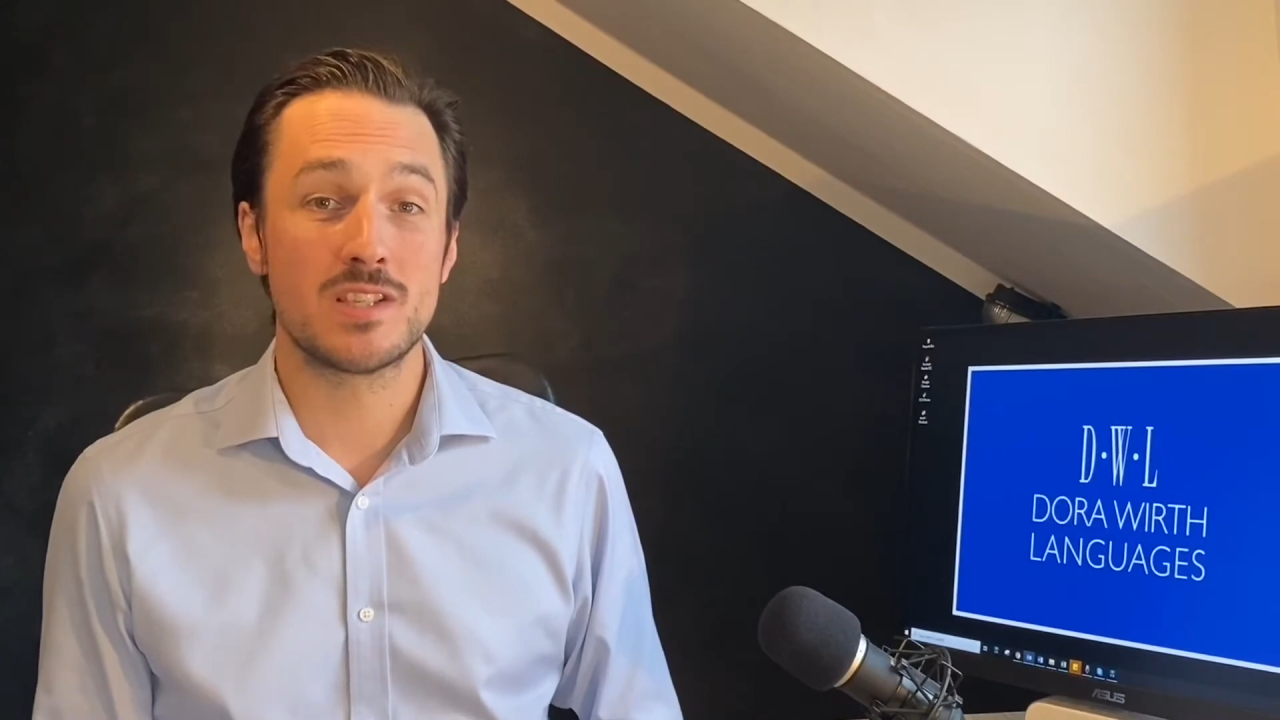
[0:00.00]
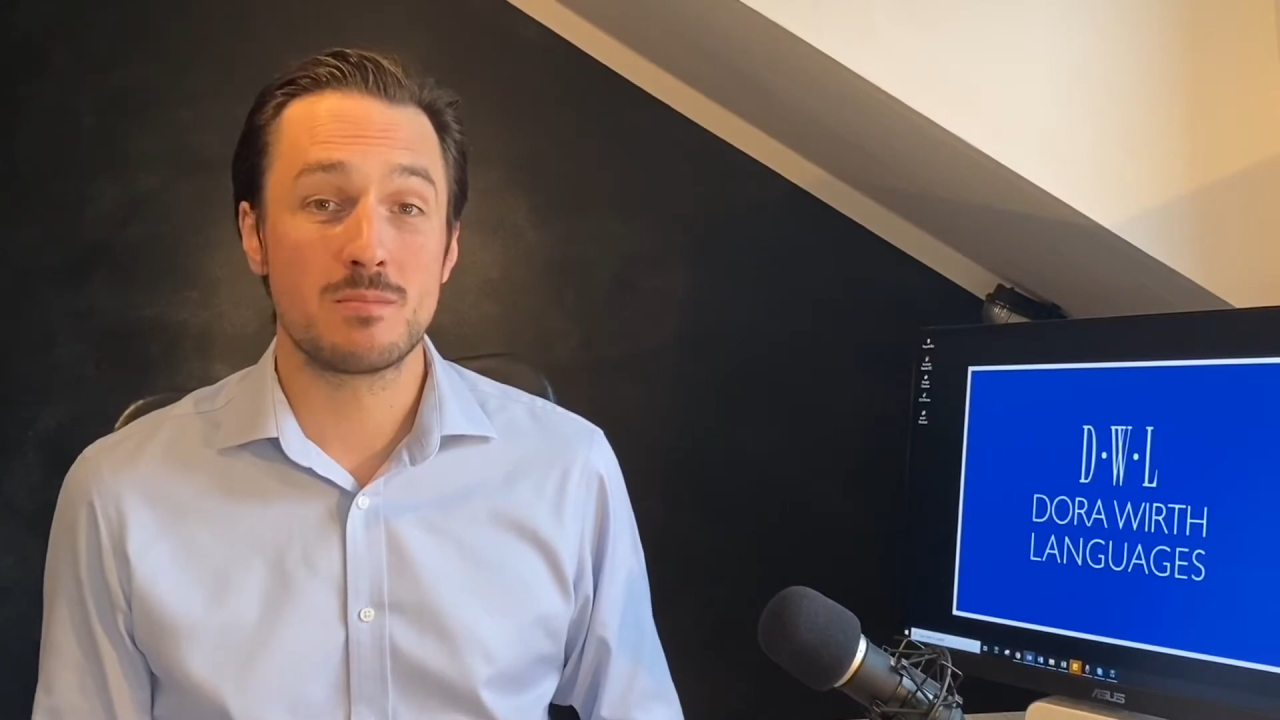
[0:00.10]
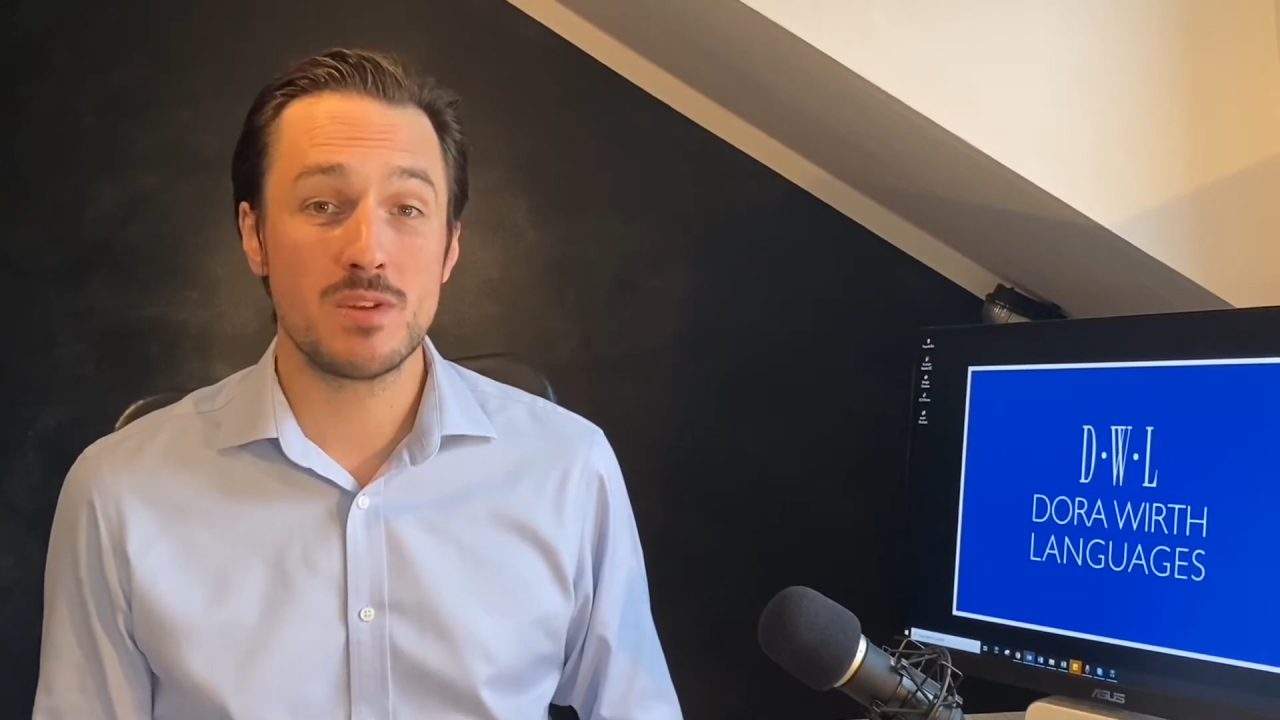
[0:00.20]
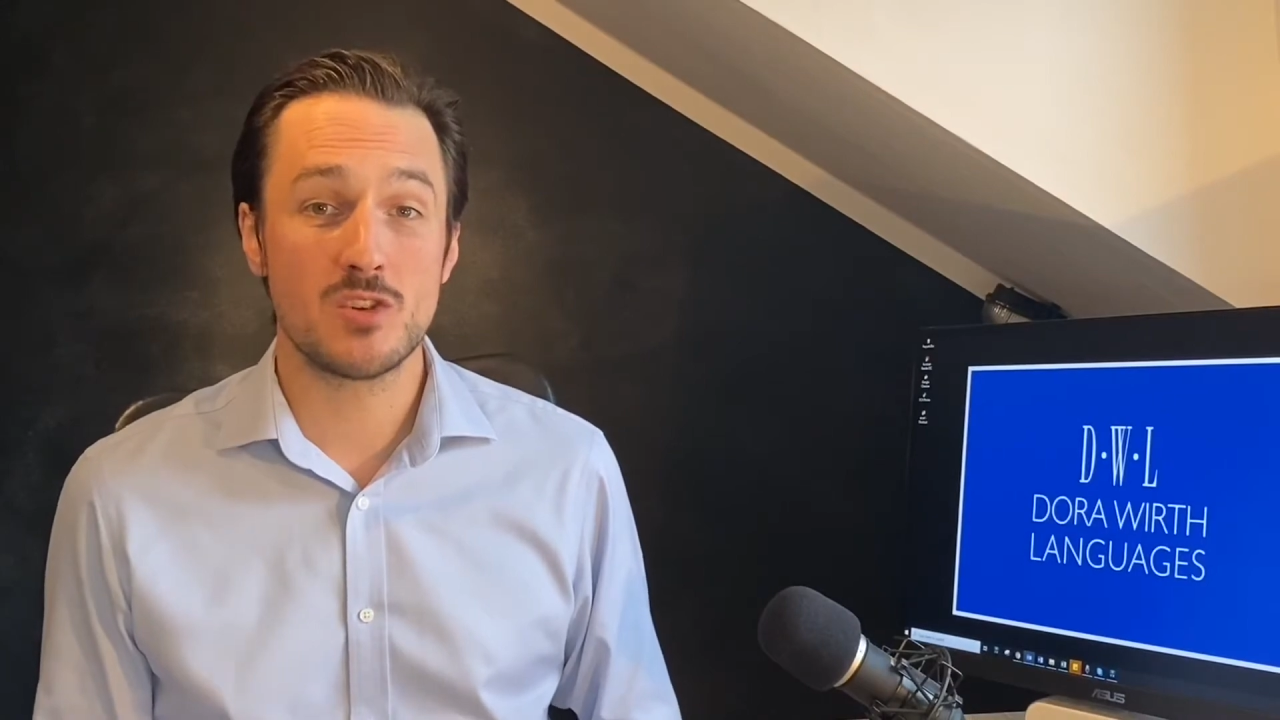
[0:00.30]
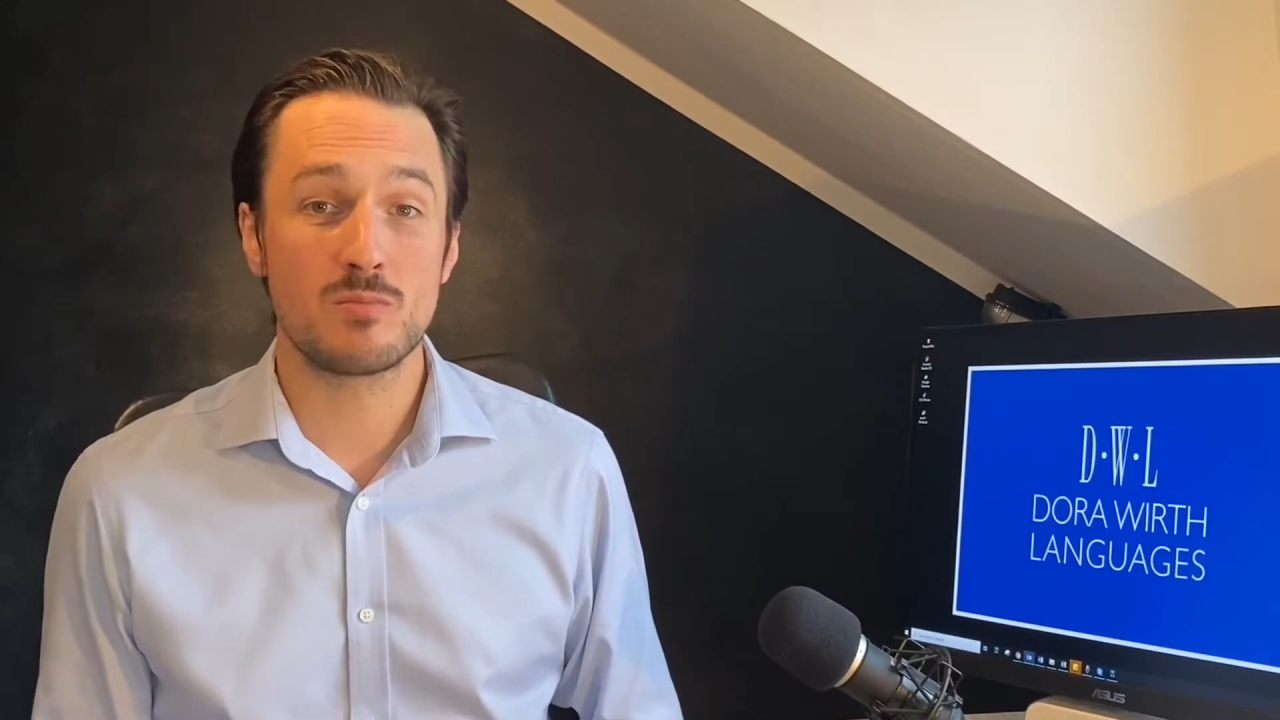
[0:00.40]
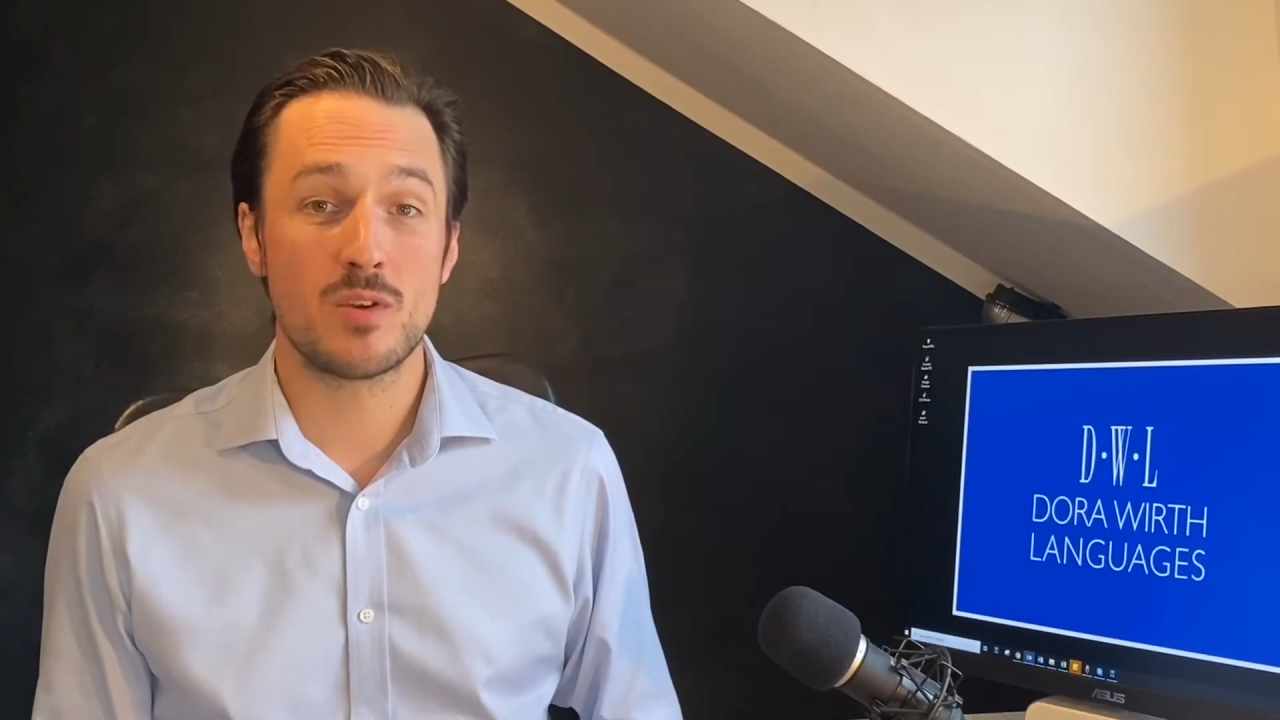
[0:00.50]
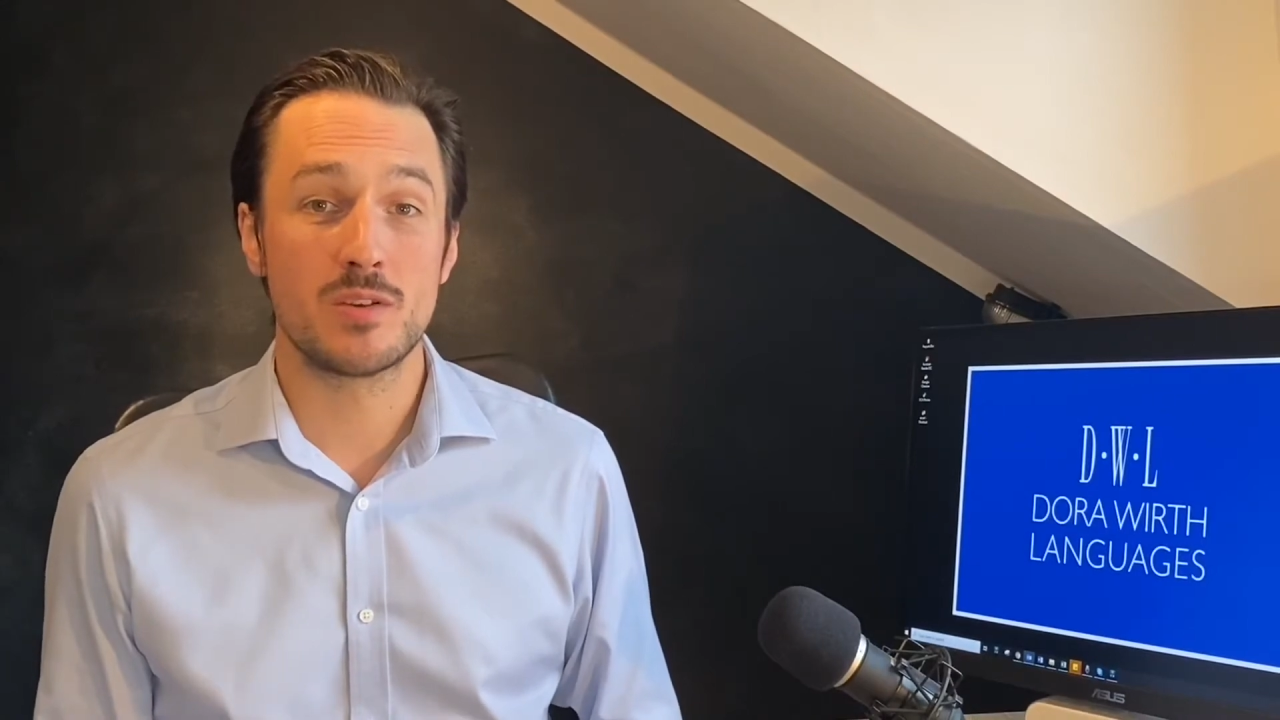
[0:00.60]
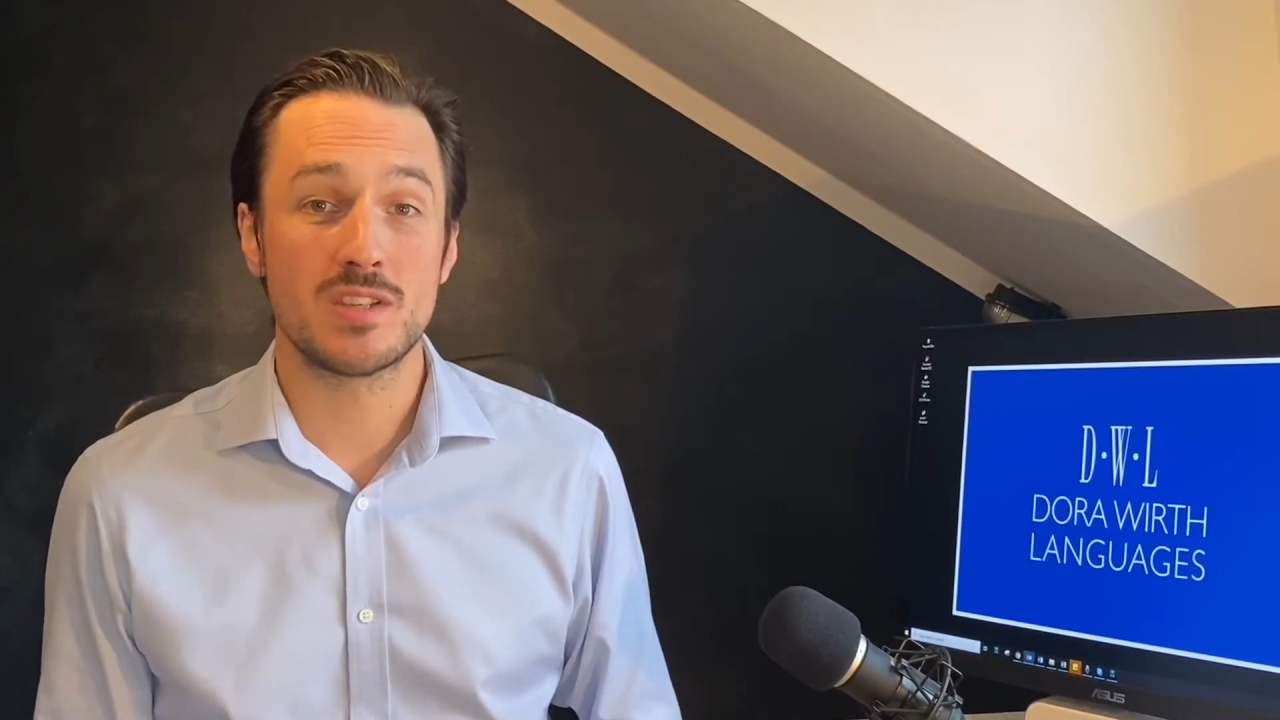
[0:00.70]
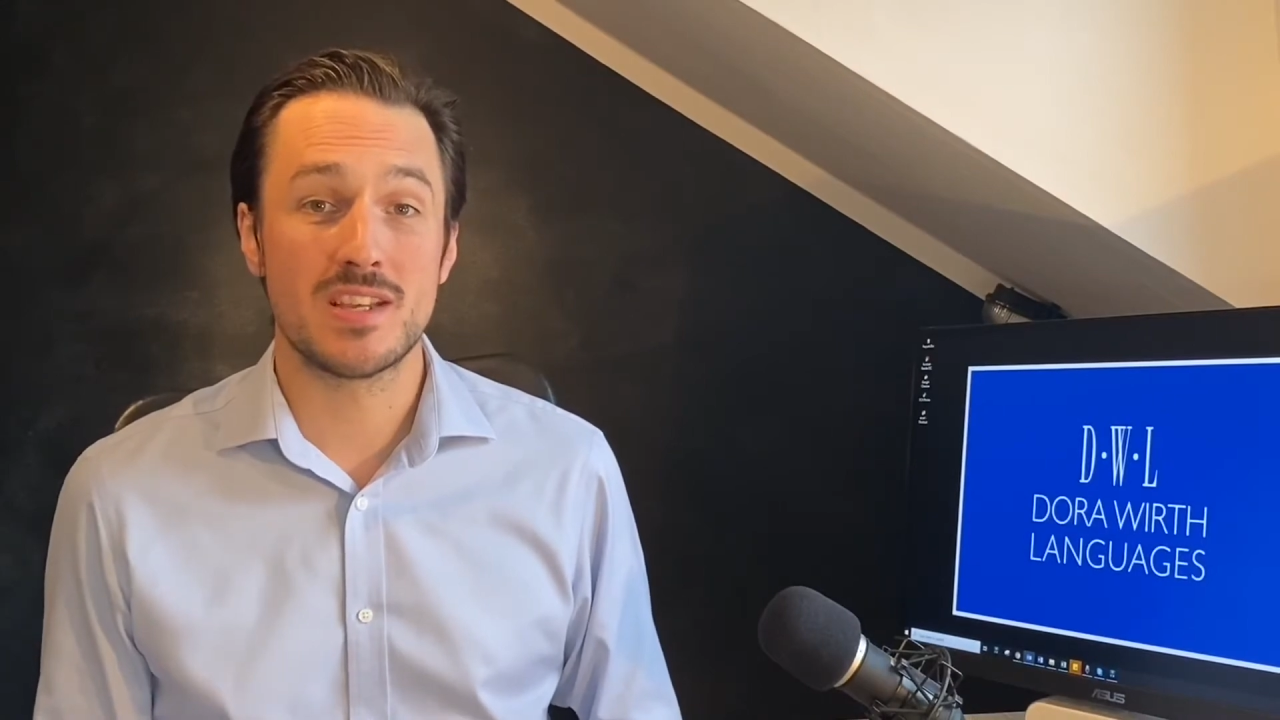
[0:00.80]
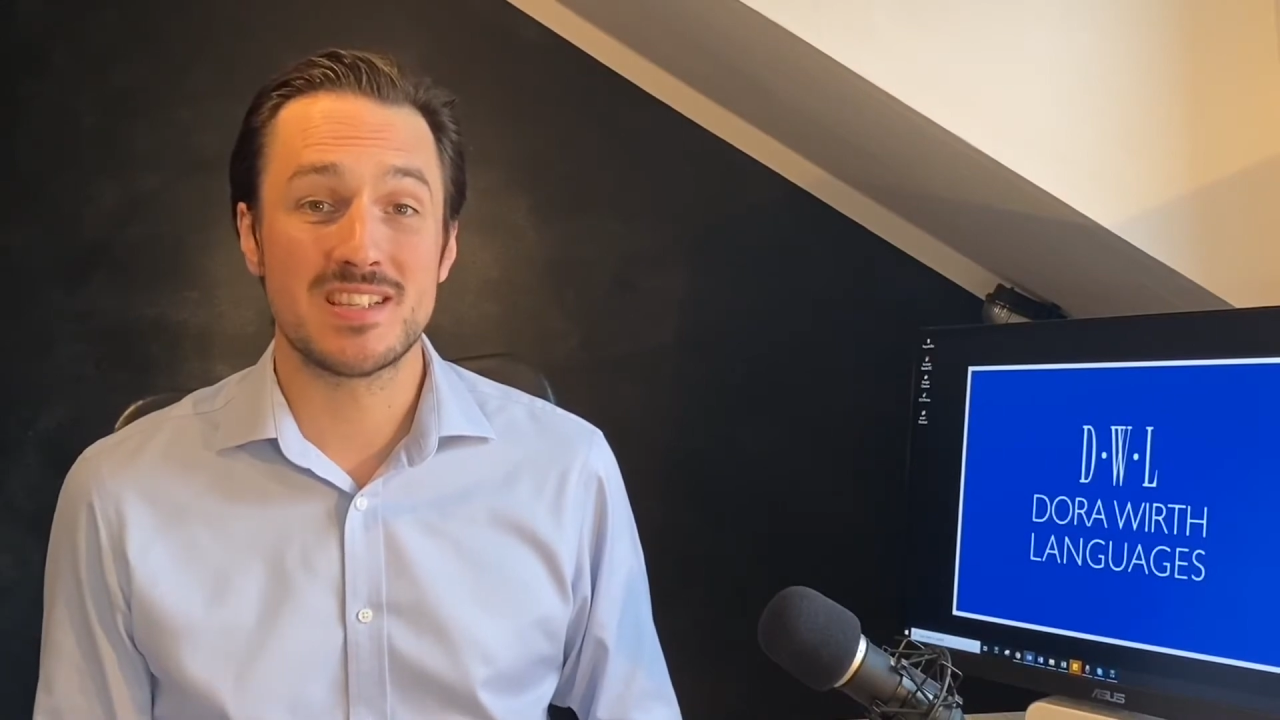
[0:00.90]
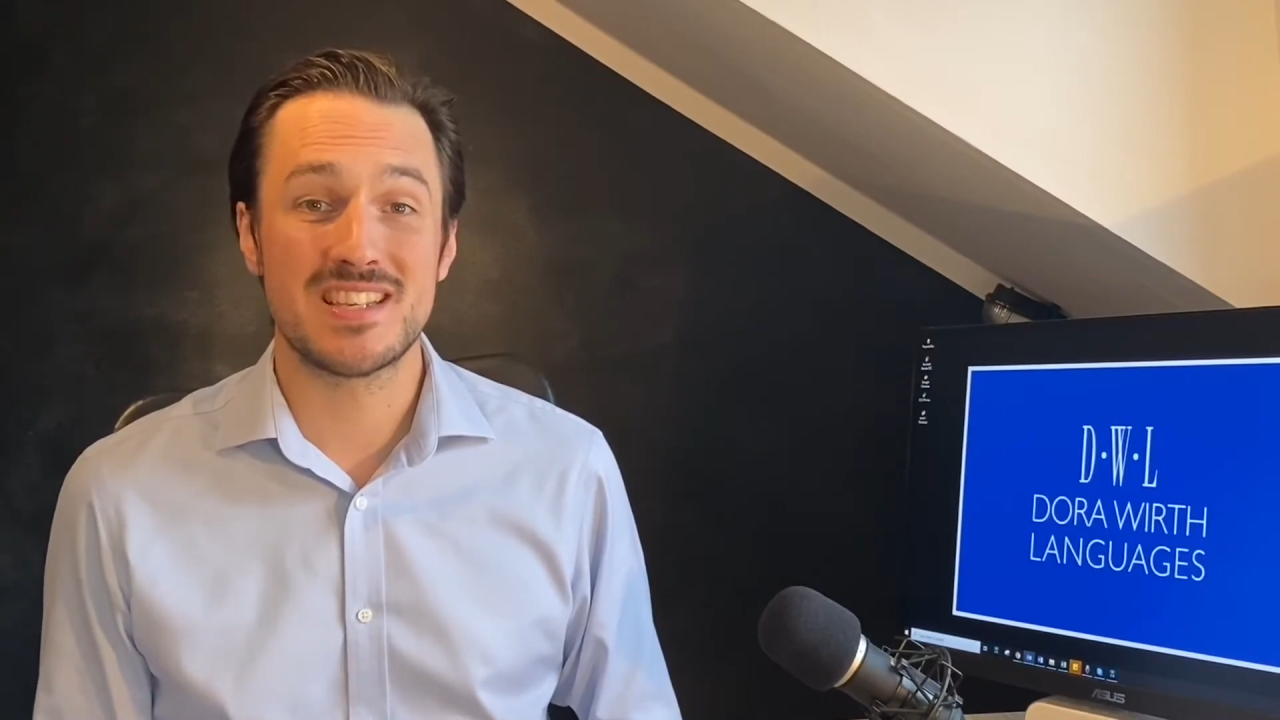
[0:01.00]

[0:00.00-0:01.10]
submission process